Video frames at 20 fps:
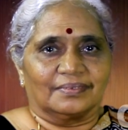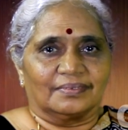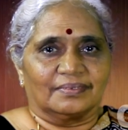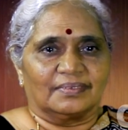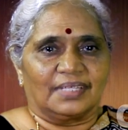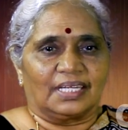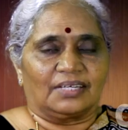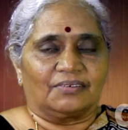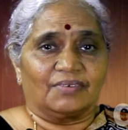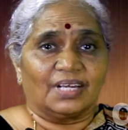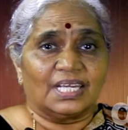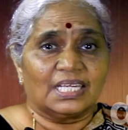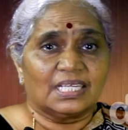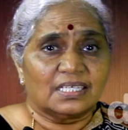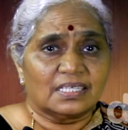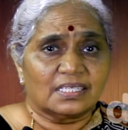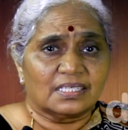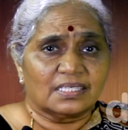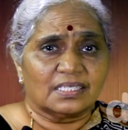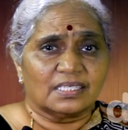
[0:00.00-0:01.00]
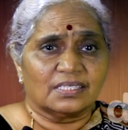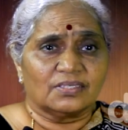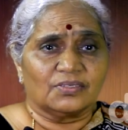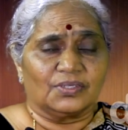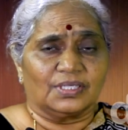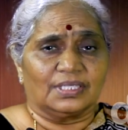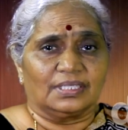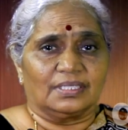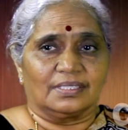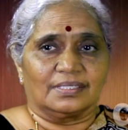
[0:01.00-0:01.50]
That why is she
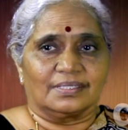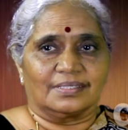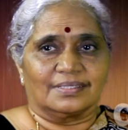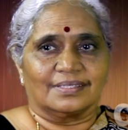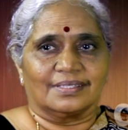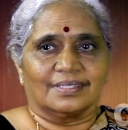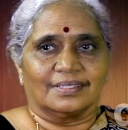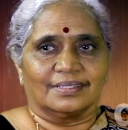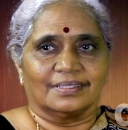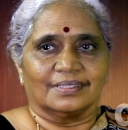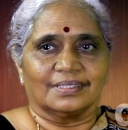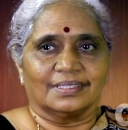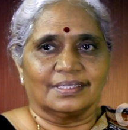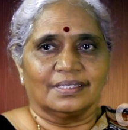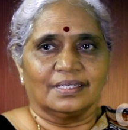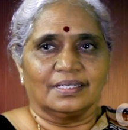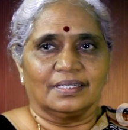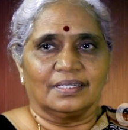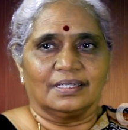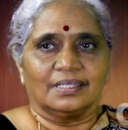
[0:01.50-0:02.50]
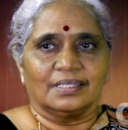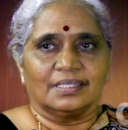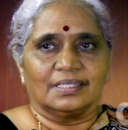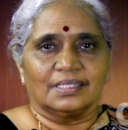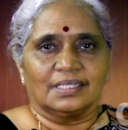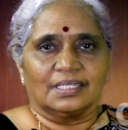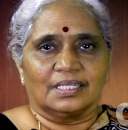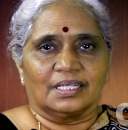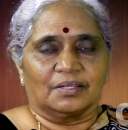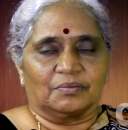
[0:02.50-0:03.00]
doing this?
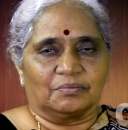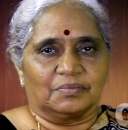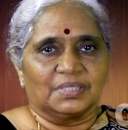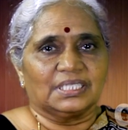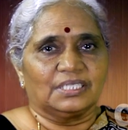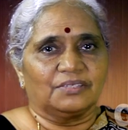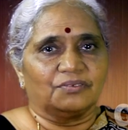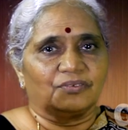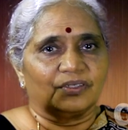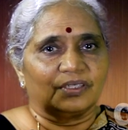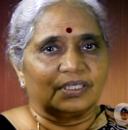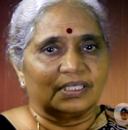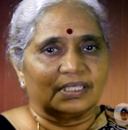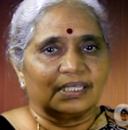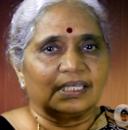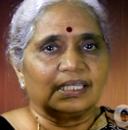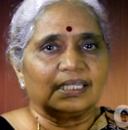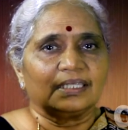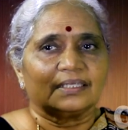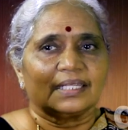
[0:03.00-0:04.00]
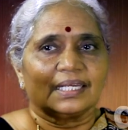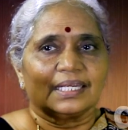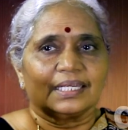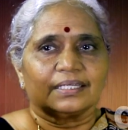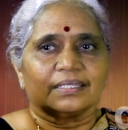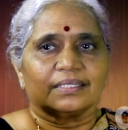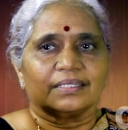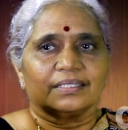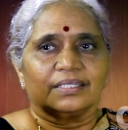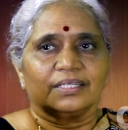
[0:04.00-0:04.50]
But if you really
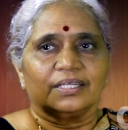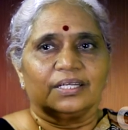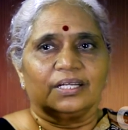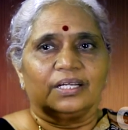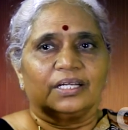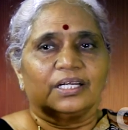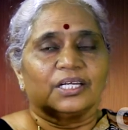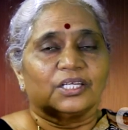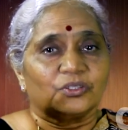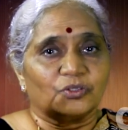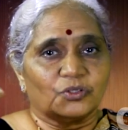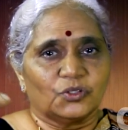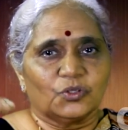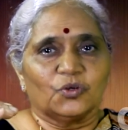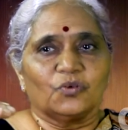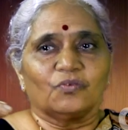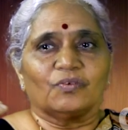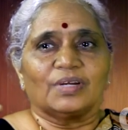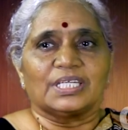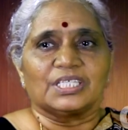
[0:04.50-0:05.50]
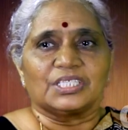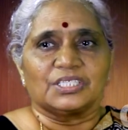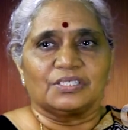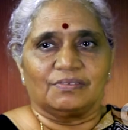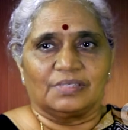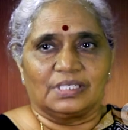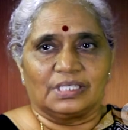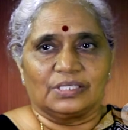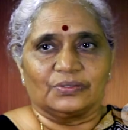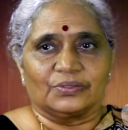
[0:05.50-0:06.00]
think, you know why she
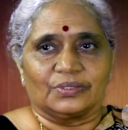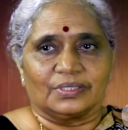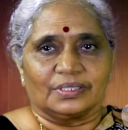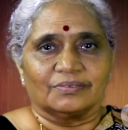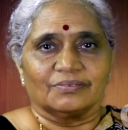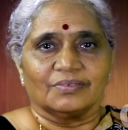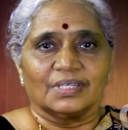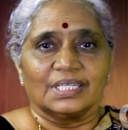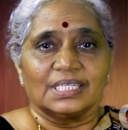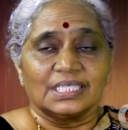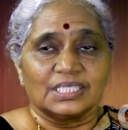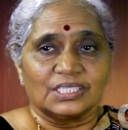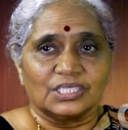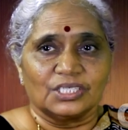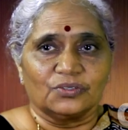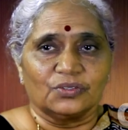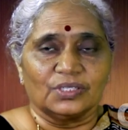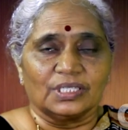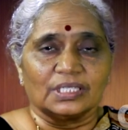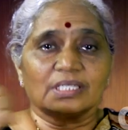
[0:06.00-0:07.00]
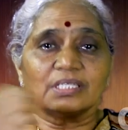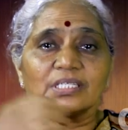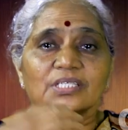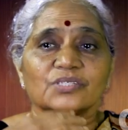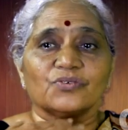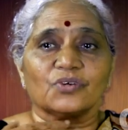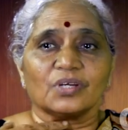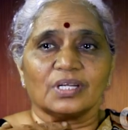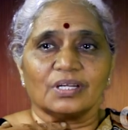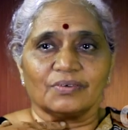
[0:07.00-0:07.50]
will do it. Why is she doing it? It is
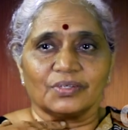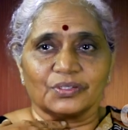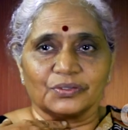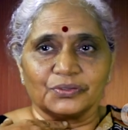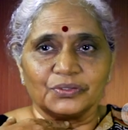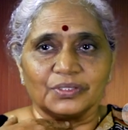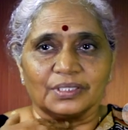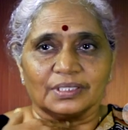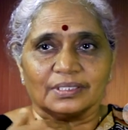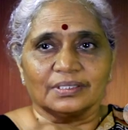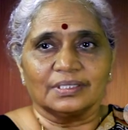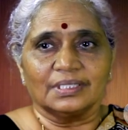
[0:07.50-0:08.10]
for our good